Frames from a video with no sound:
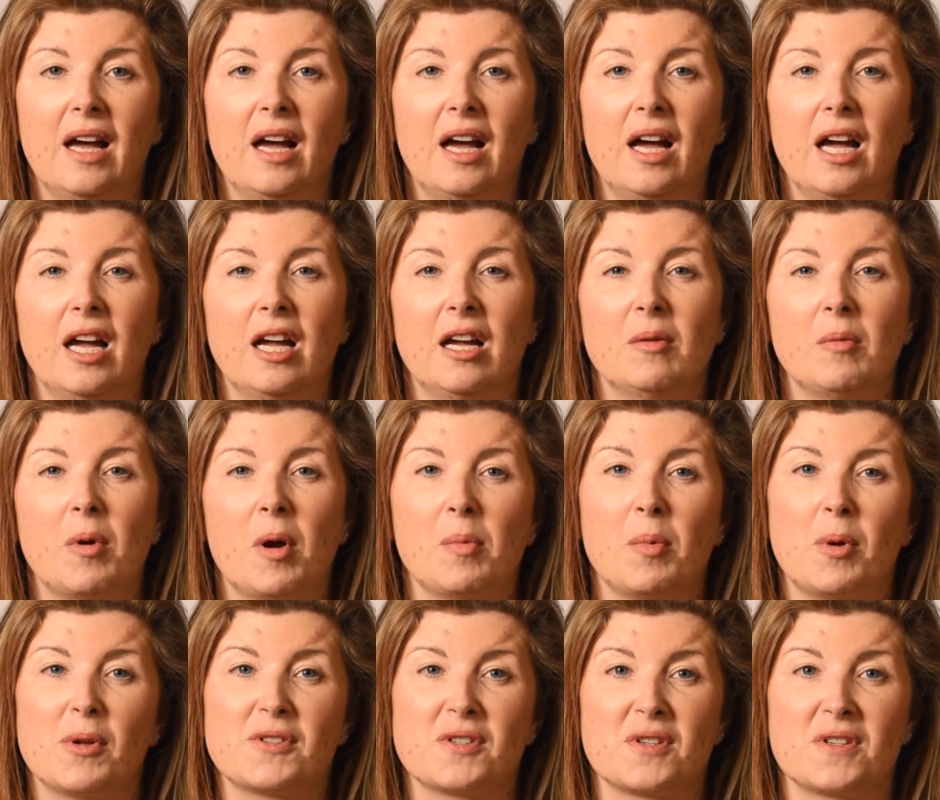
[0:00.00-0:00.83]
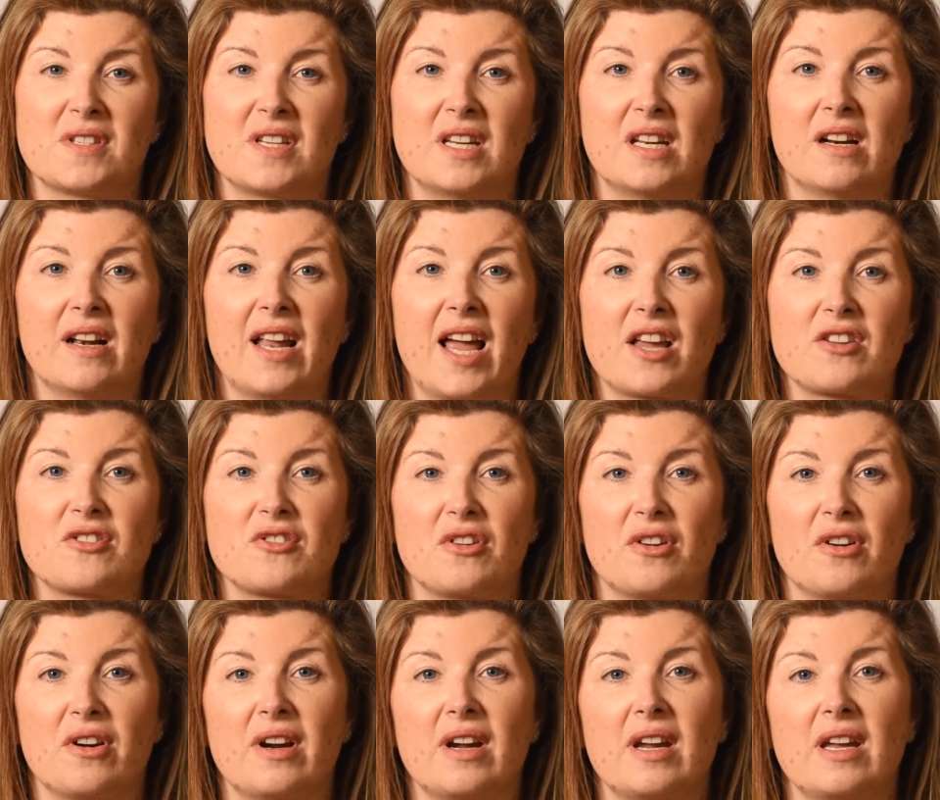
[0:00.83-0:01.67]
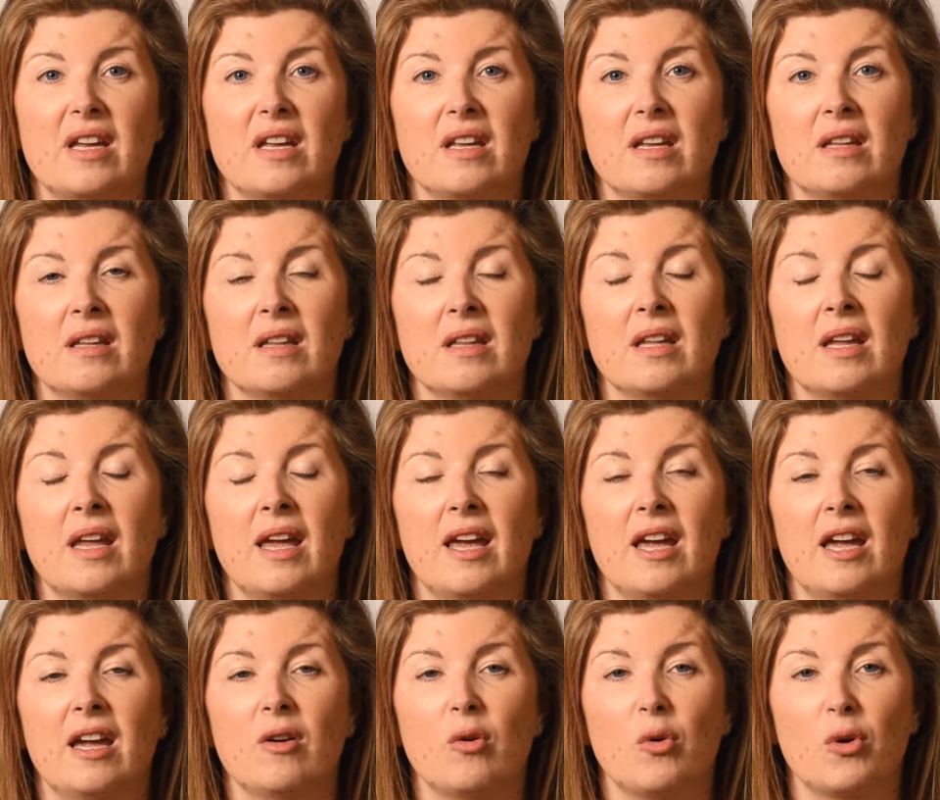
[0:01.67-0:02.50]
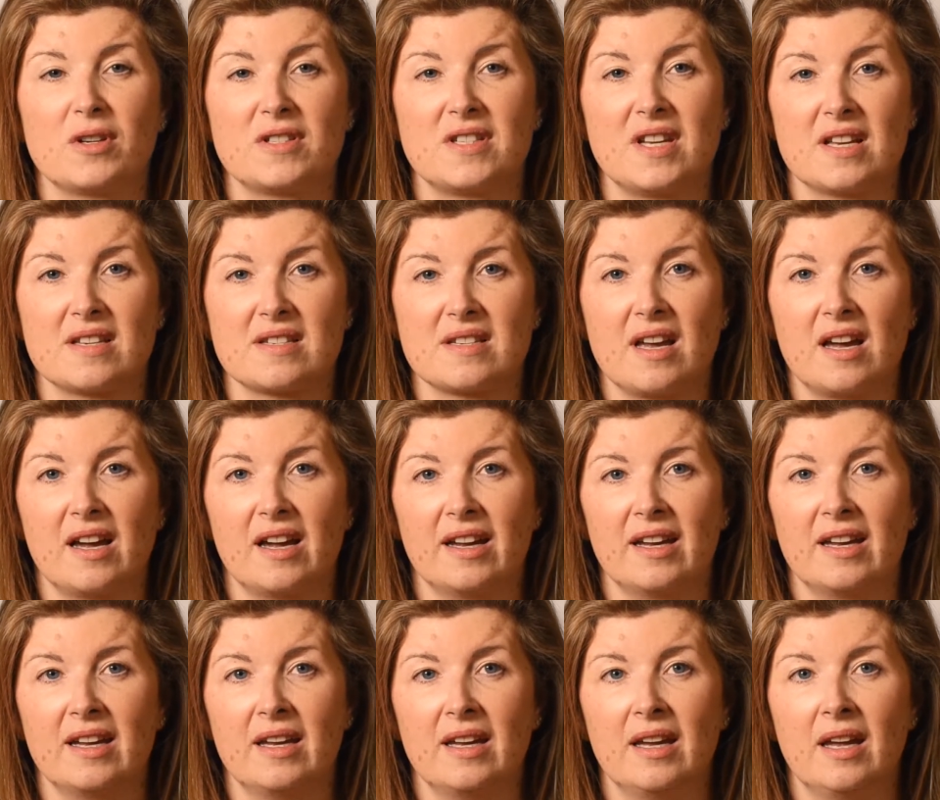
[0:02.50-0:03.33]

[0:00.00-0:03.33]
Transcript: I'm also a senior lecturer in RCSI,